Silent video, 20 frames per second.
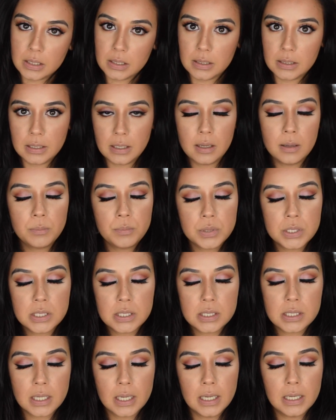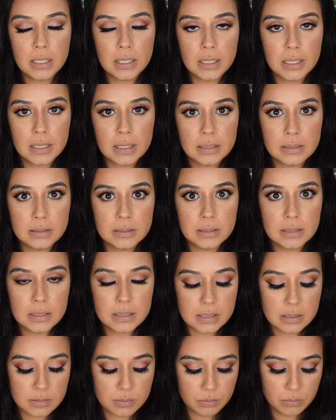lips and getting
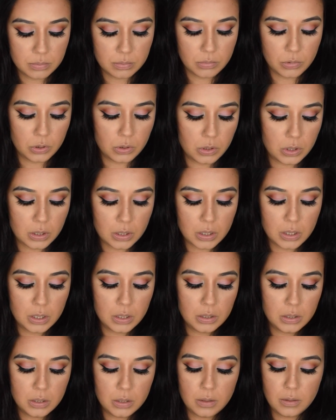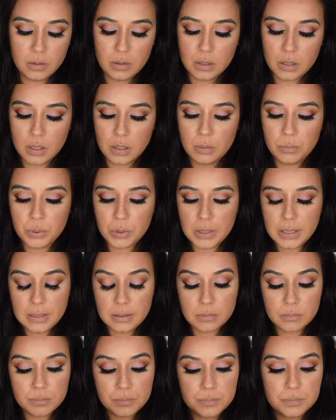this look complete.